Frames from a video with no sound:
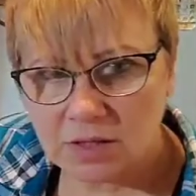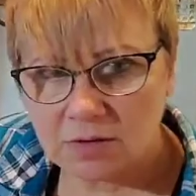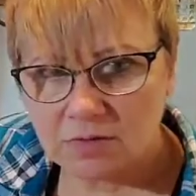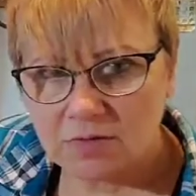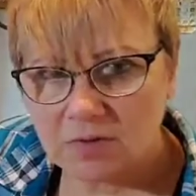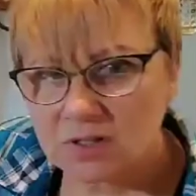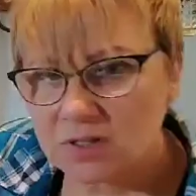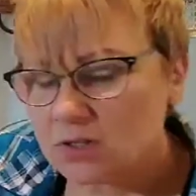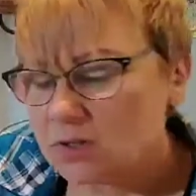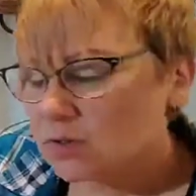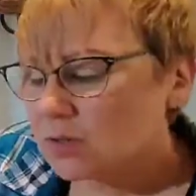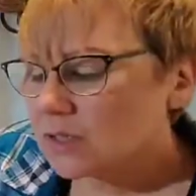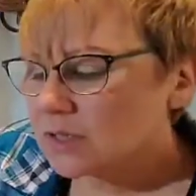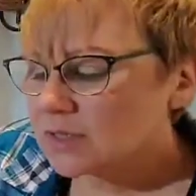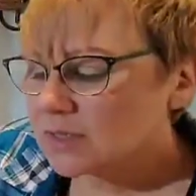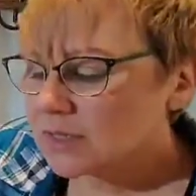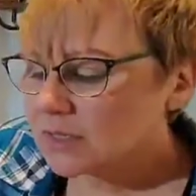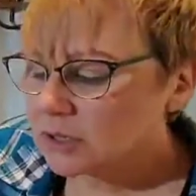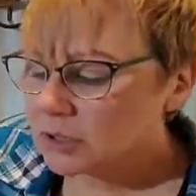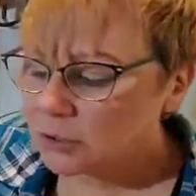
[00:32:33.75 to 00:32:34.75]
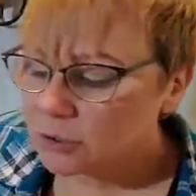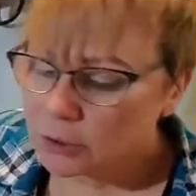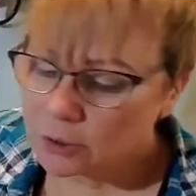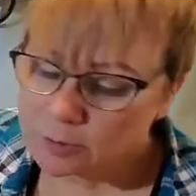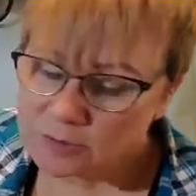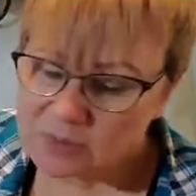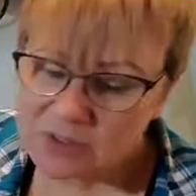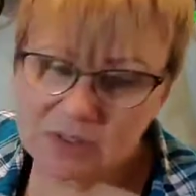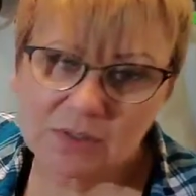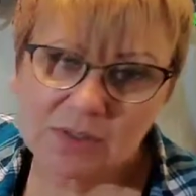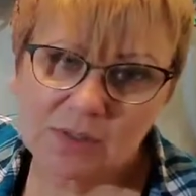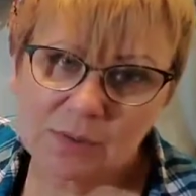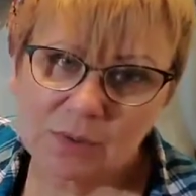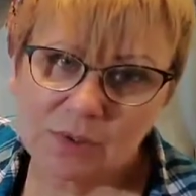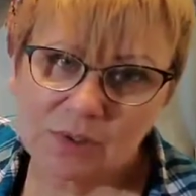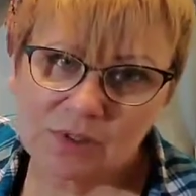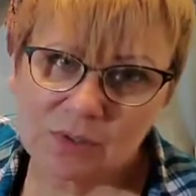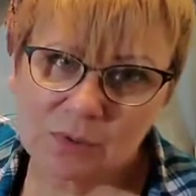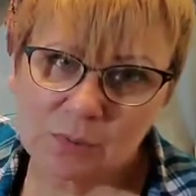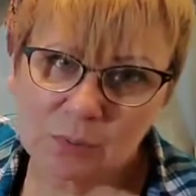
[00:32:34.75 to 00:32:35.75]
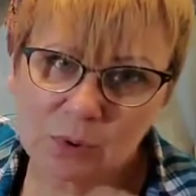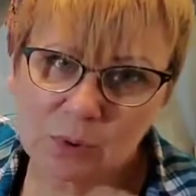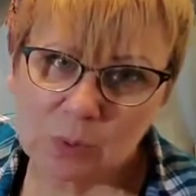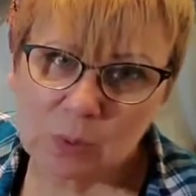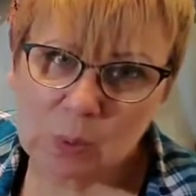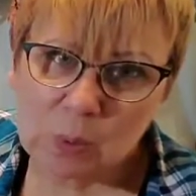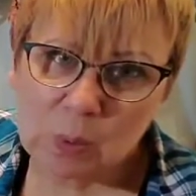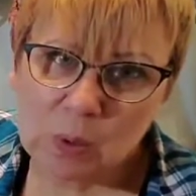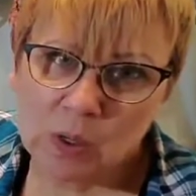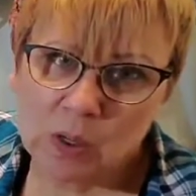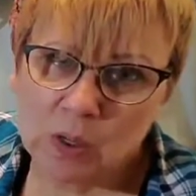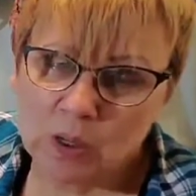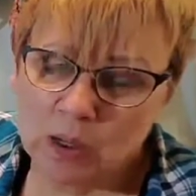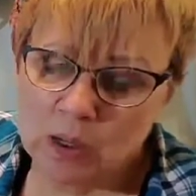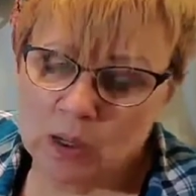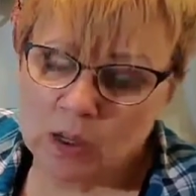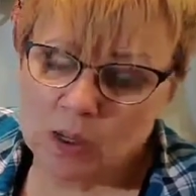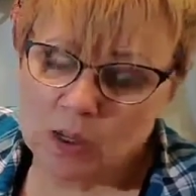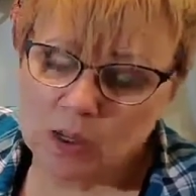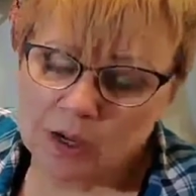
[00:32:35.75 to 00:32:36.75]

and what they featured inside their homes. So it's really super cool.